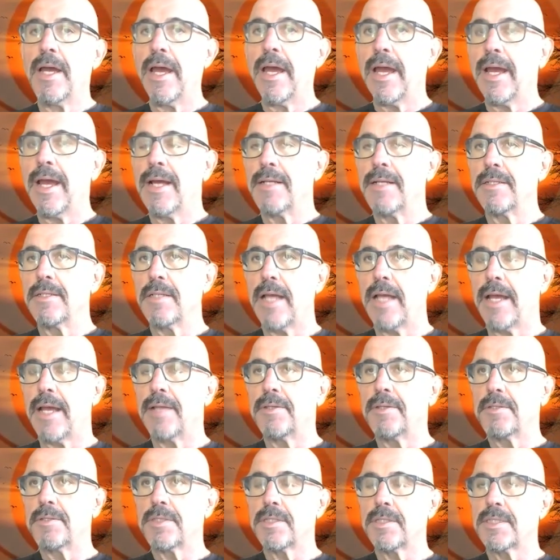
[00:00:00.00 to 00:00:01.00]
And
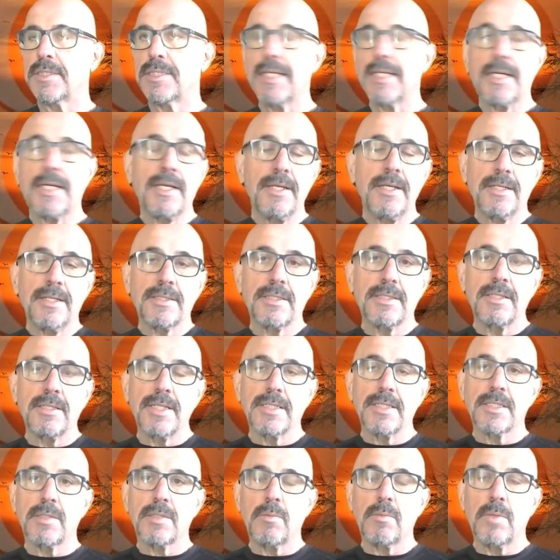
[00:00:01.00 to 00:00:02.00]
there's a stickiness to
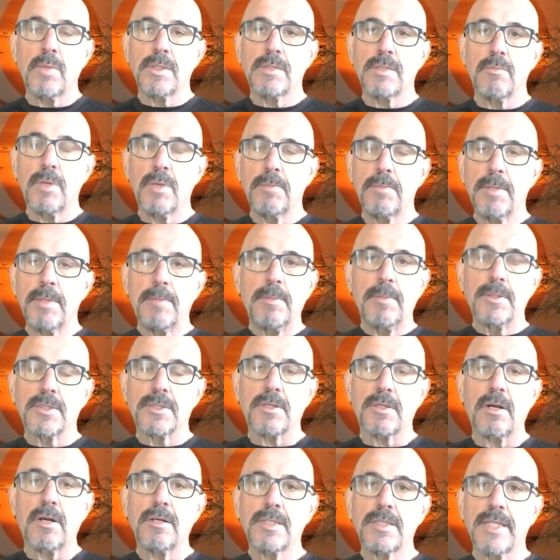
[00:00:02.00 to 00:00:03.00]
this that when people
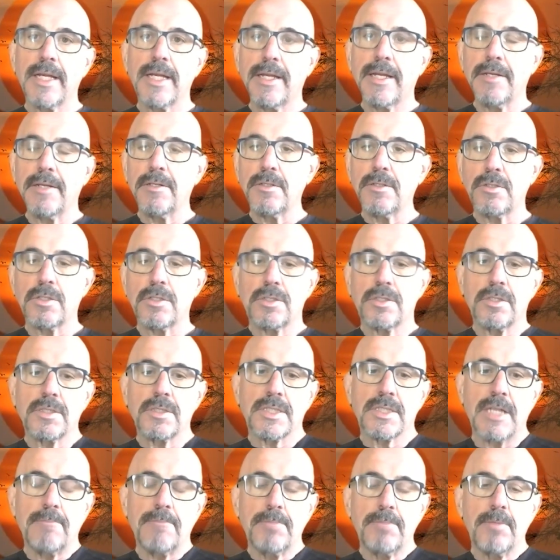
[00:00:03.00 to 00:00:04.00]
start taking nutritional
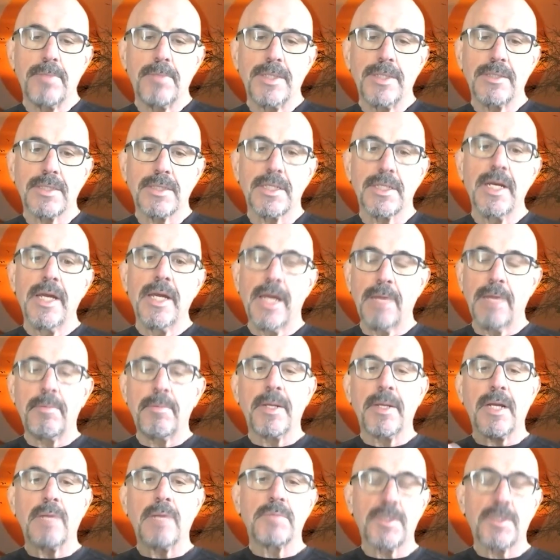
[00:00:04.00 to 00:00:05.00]
supplements, it
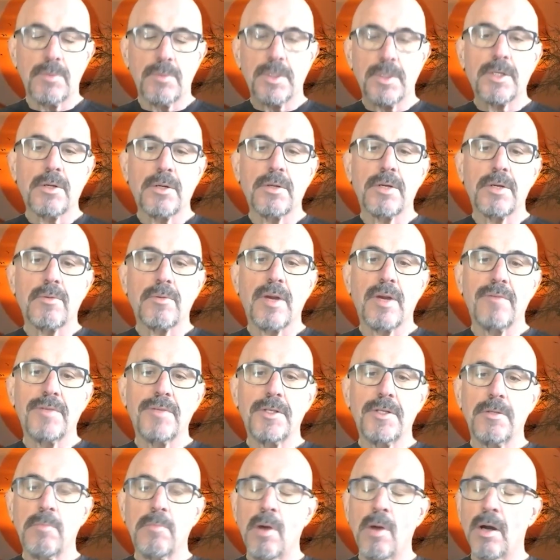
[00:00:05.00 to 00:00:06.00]
becomes a recurring
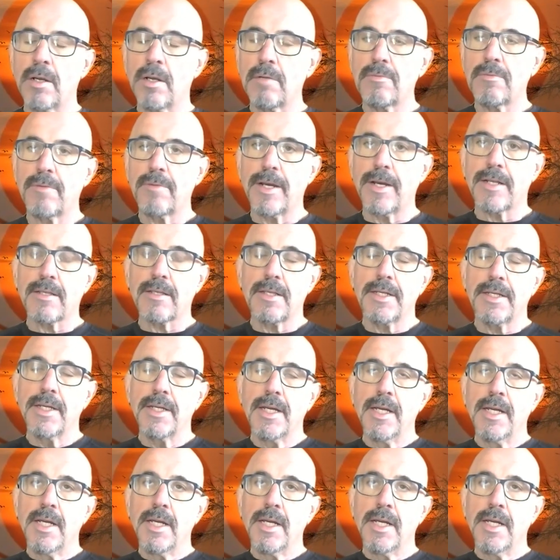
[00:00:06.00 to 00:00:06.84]
revenue model, frankly.